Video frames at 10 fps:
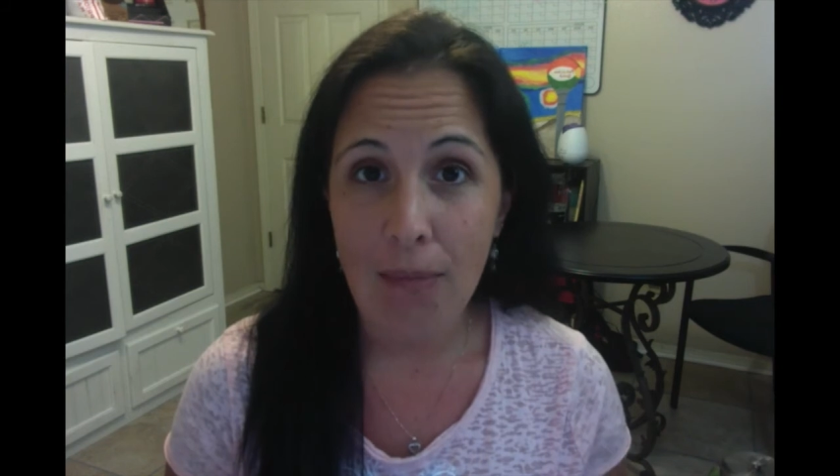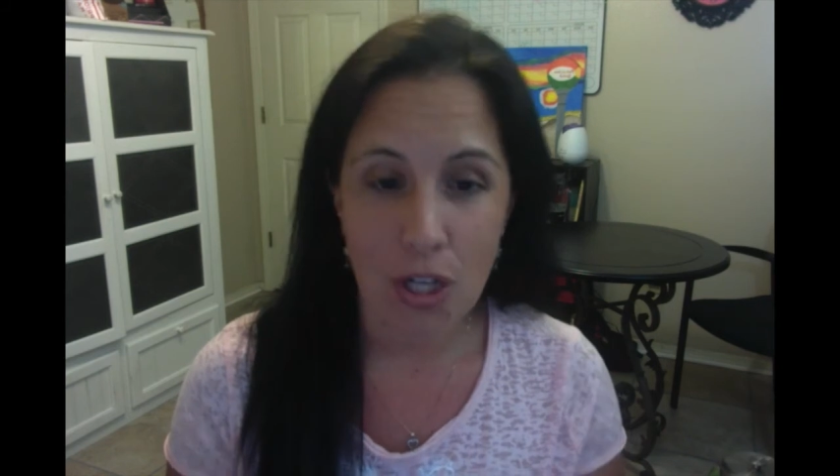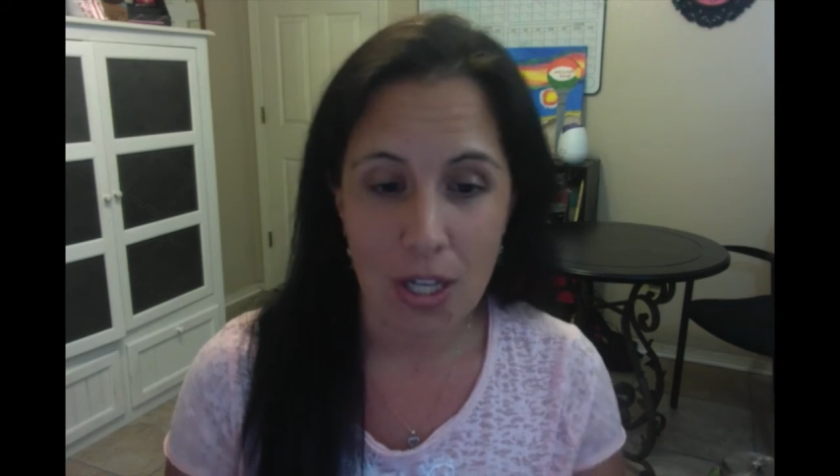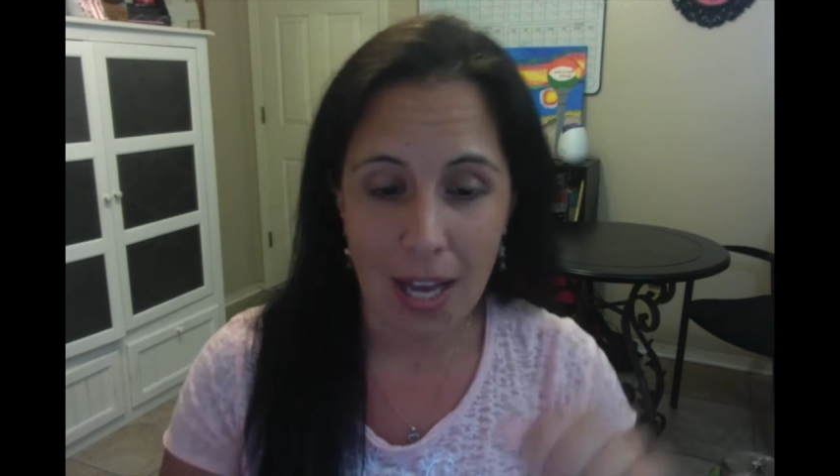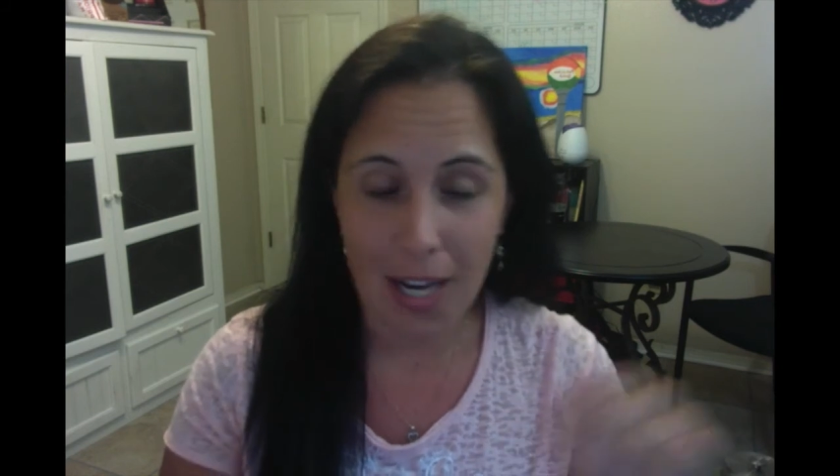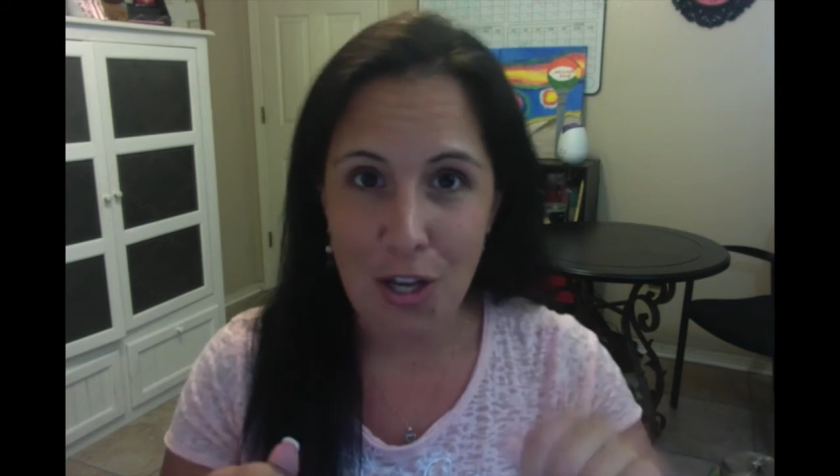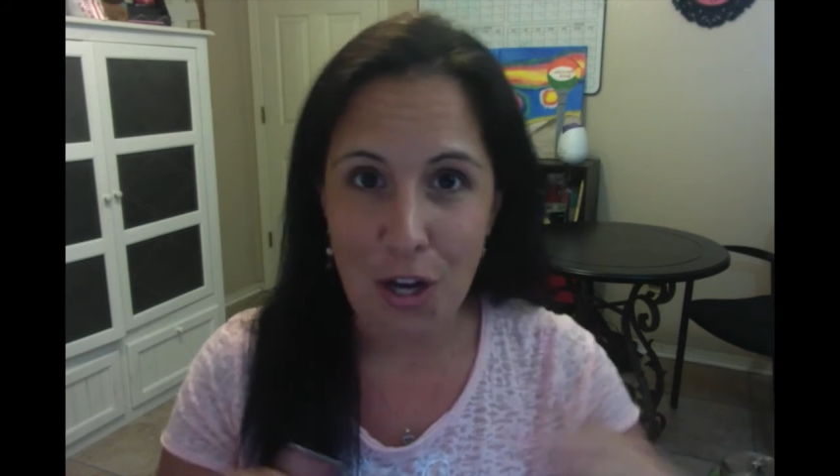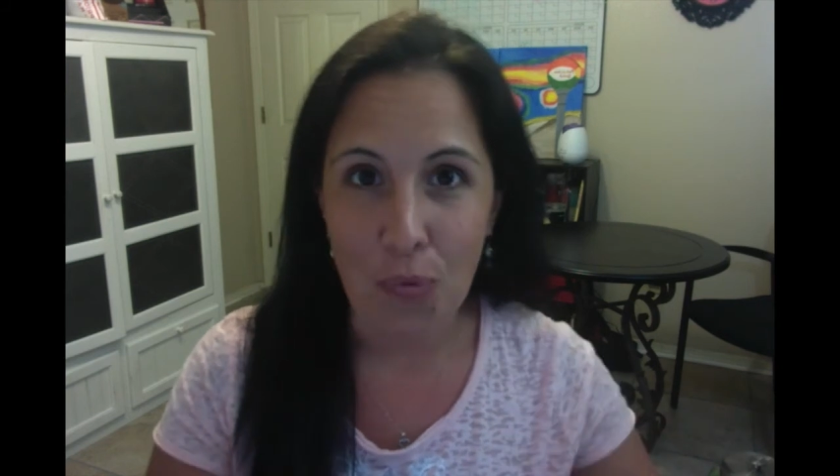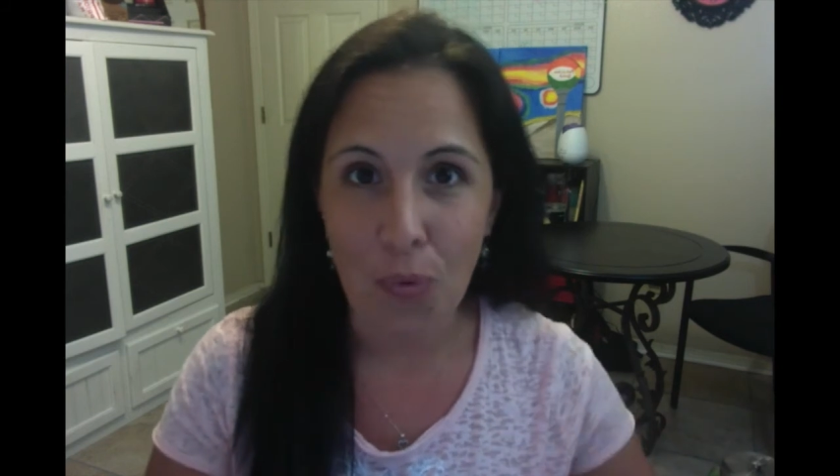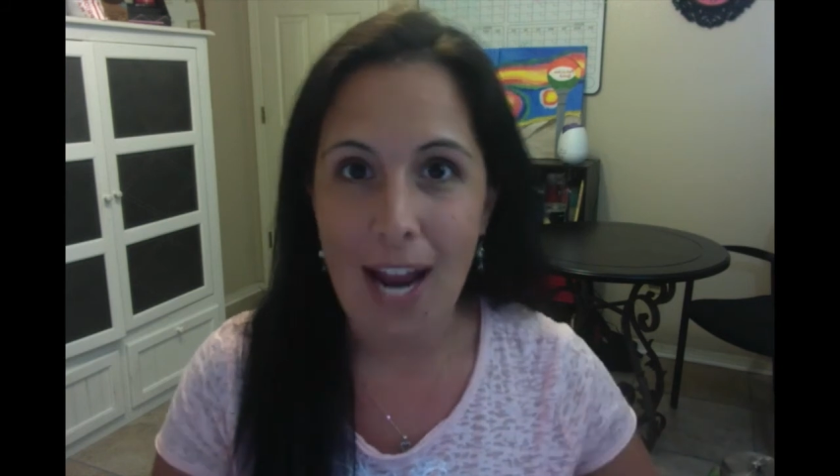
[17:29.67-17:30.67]
She can kind
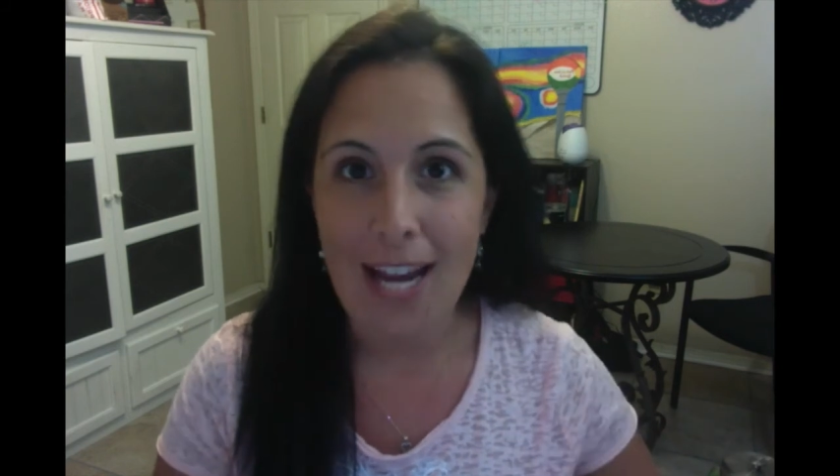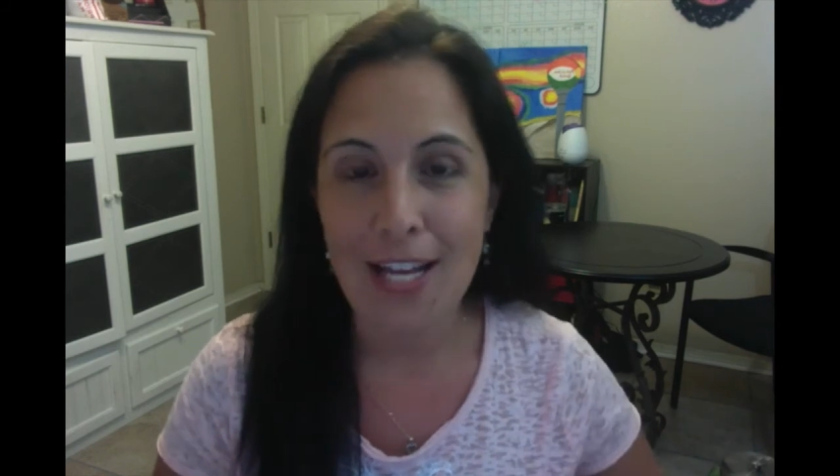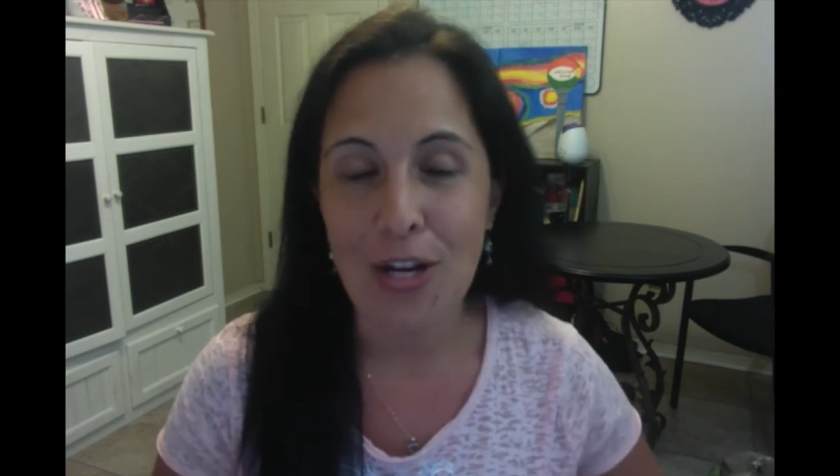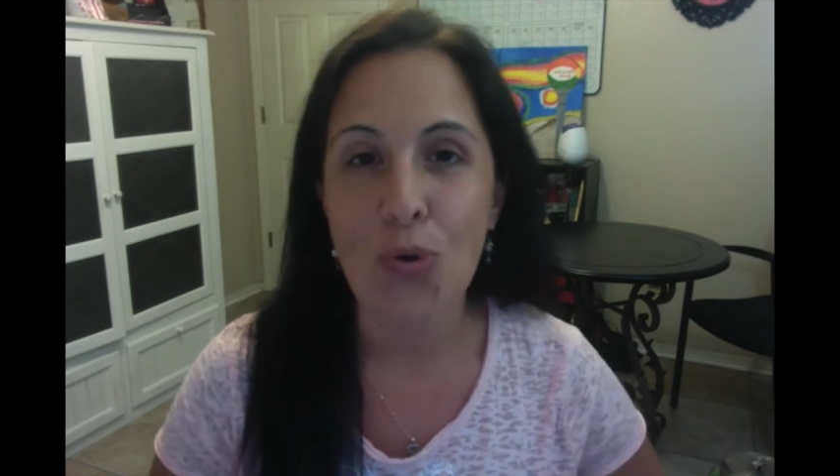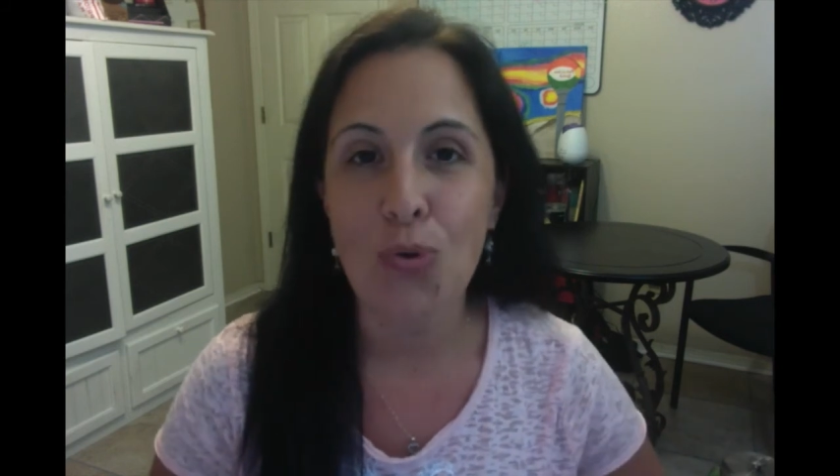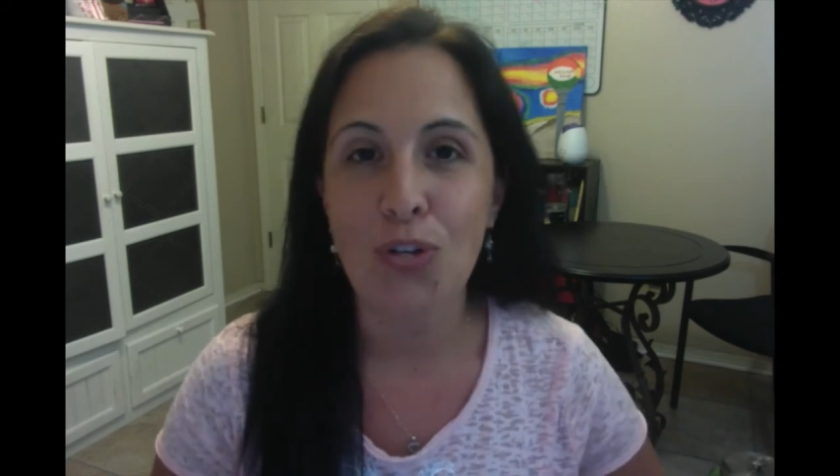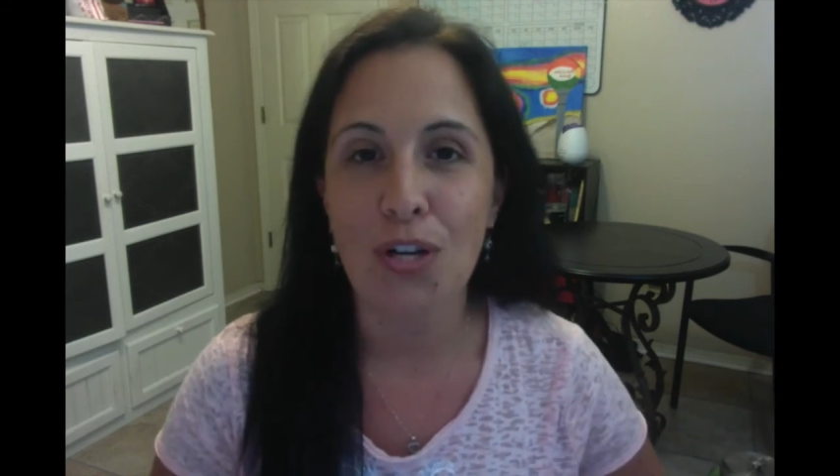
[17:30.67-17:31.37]
of, write in who's